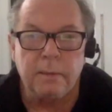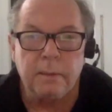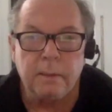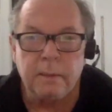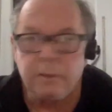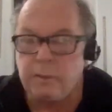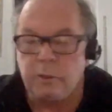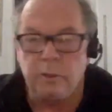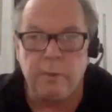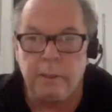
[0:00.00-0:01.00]
it's a
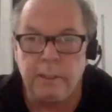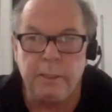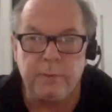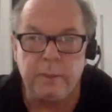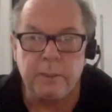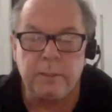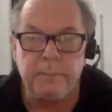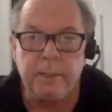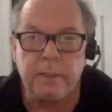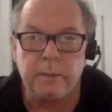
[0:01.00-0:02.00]
totally different
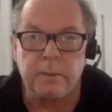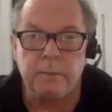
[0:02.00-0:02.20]
experience